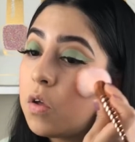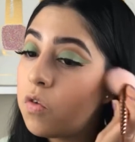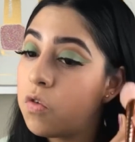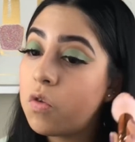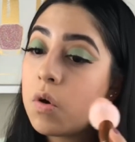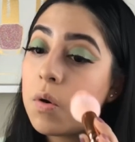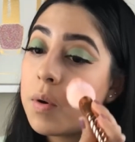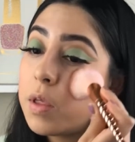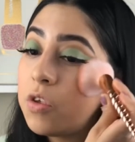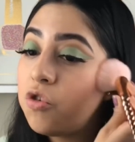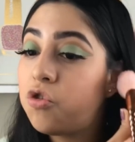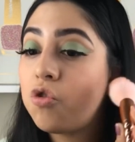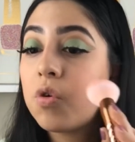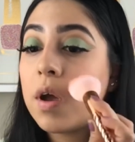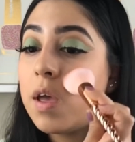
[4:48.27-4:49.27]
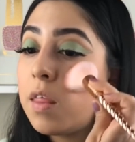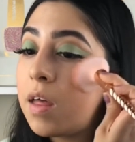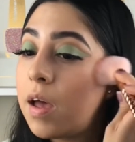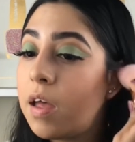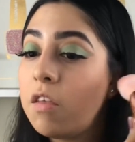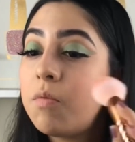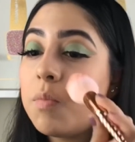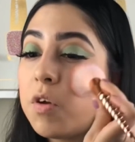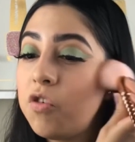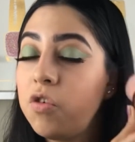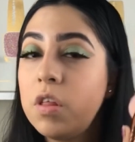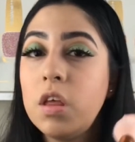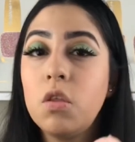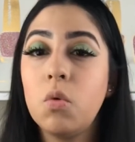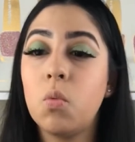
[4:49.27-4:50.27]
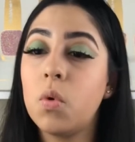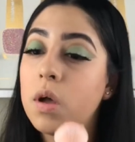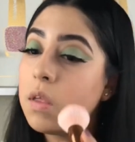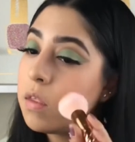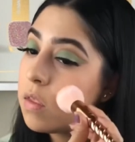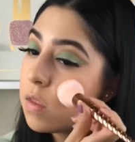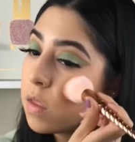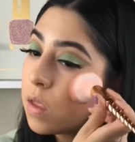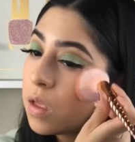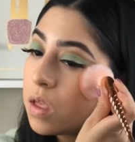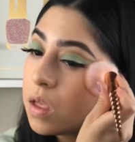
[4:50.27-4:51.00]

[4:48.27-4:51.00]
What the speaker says: So I want to try that, especially the ones